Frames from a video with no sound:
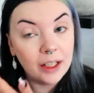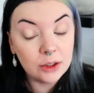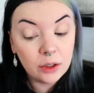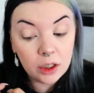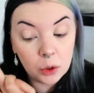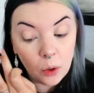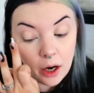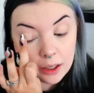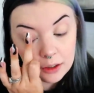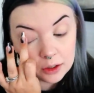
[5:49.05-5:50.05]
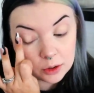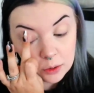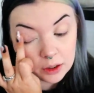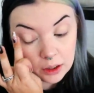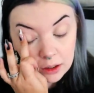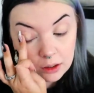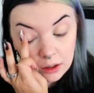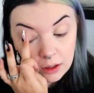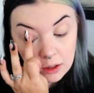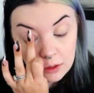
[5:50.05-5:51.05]
It's only a quad, there's only
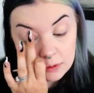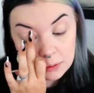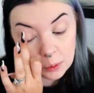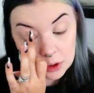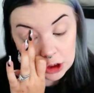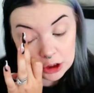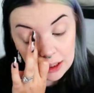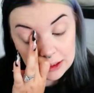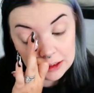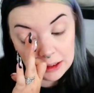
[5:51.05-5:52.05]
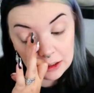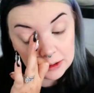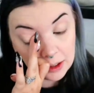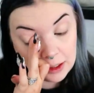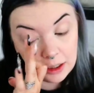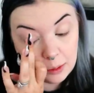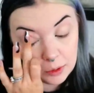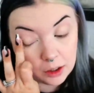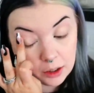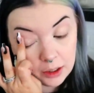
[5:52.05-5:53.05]
four shades in here, so I think I'm
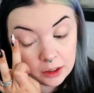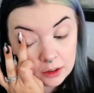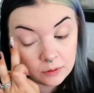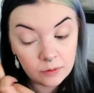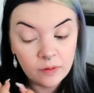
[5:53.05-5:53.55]
gonna like